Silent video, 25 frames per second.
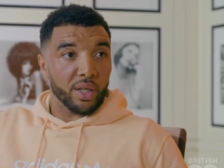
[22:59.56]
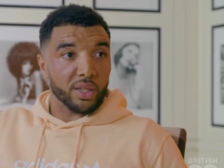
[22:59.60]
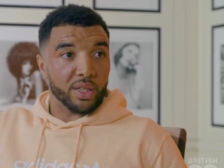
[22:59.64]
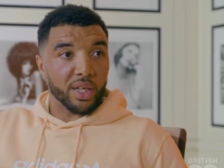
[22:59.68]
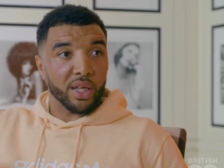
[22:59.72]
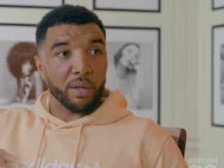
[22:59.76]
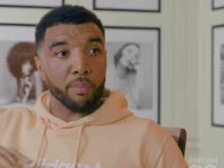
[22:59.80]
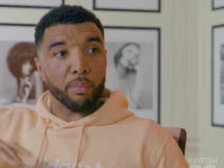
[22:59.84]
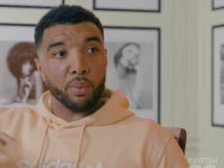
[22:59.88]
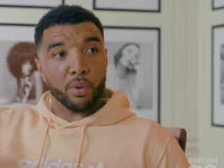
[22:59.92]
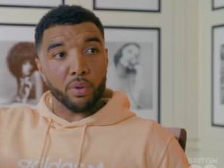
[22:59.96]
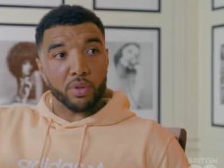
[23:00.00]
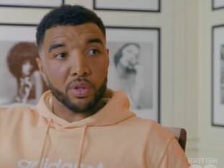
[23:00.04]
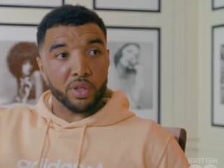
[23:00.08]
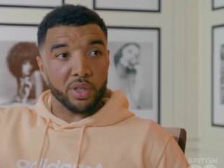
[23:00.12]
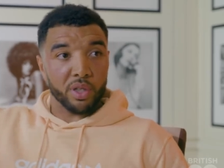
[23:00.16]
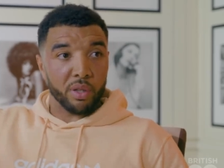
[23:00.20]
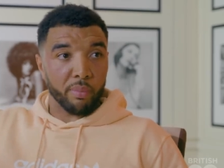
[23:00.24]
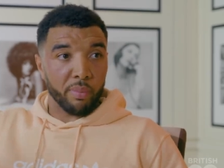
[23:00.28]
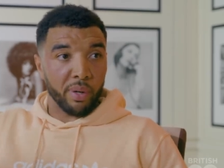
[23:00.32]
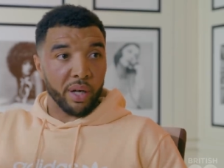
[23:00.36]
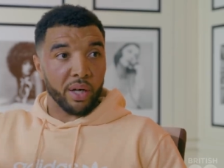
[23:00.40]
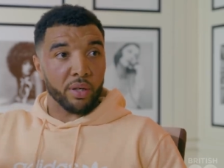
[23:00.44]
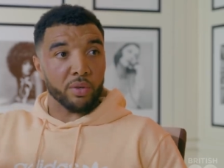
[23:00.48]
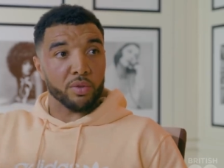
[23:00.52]
Let's keep pushing the
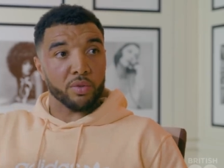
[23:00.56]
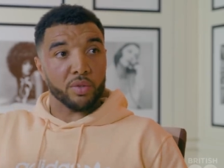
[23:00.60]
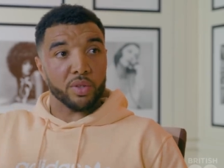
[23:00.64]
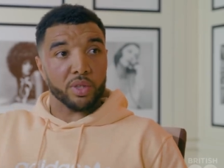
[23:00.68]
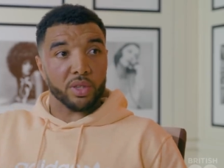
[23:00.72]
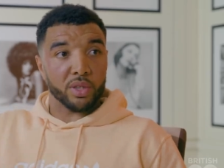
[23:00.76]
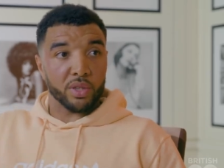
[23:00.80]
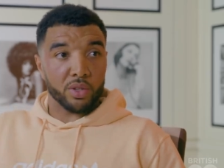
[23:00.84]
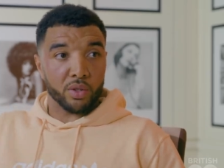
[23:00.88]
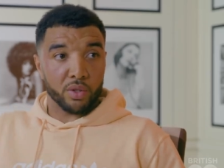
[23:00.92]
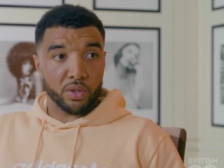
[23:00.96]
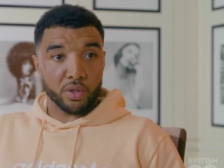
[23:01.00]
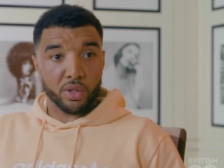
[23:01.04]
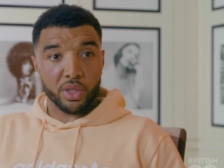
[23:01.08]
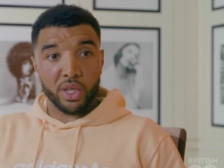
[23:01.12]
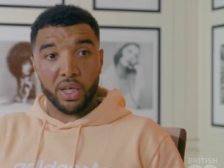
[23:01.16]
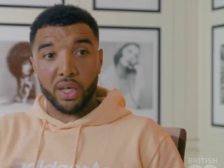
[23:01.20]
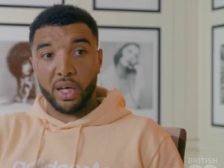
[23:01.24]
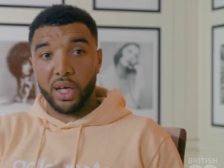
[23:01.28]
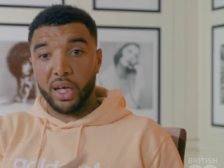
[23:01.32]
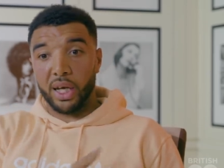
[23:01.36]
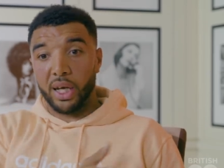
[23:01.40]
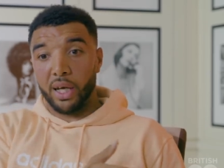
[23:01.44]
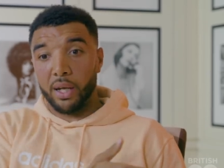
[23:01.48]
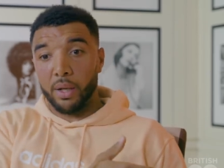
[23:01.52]
boundaries and just,
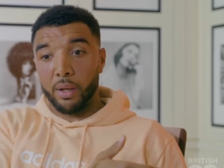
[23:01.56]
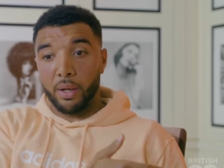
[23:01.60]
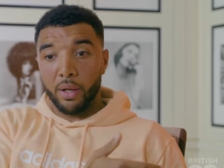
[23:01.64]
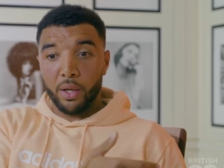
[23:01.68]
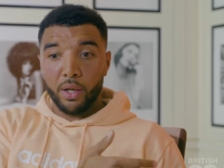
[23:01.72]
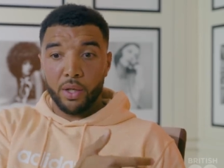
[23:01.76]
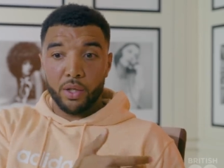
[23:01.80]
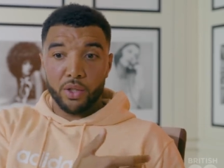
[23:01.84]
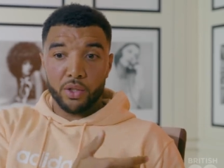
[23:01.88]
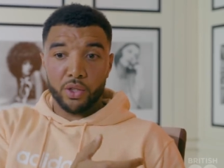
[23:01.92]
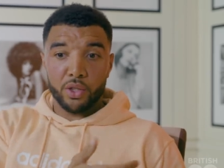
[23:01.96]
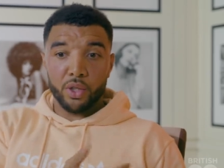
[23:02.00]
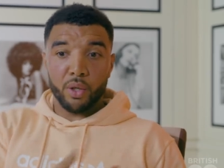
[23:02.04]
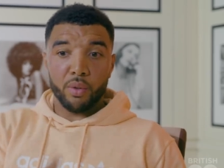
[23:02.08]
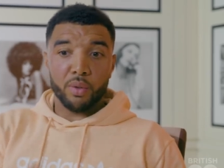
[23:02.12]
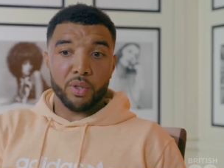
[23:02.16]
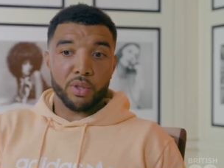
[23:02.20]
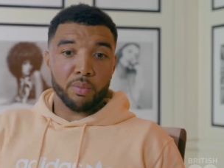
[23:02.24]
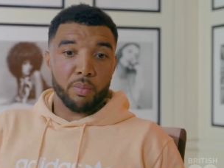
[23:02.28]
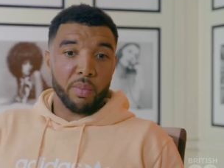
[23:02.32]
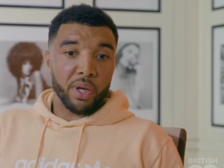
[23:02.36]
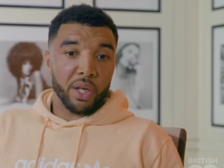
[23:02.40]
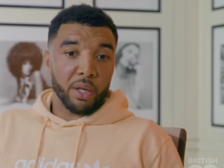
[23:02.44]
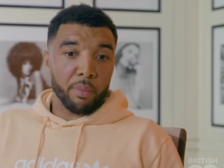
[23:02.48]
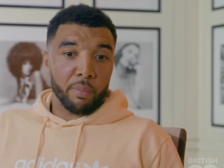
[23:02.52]
again, showing as
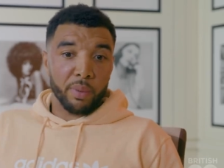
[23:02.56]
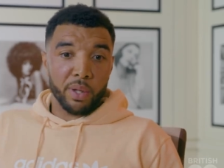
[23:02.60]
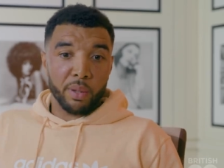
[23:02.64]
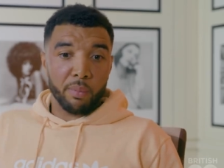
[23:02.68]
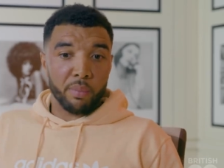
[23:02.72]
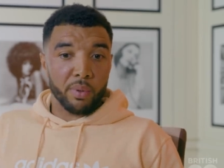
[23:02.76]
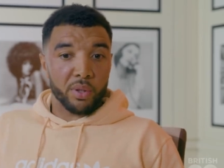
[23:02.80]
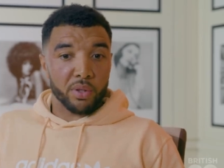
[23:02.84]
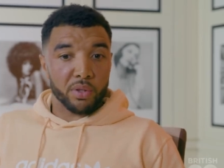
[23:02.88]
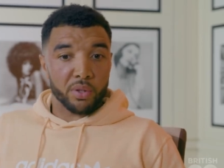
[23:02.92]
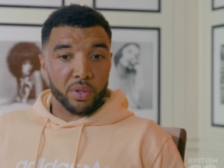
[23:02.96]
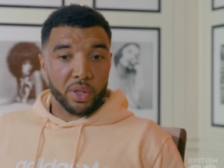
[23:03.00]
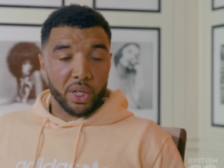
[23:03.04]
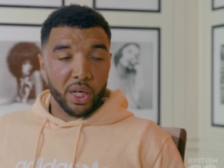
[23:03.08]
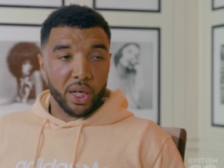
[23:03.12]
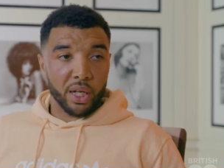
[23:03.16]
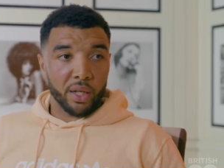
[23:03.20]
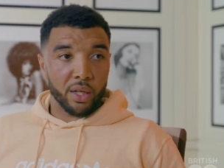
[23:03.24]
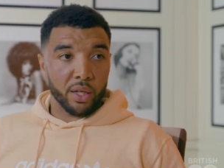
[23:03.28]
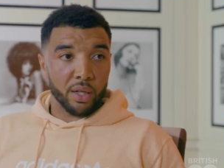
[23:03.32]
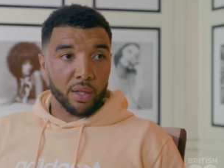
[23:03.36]
many people as you can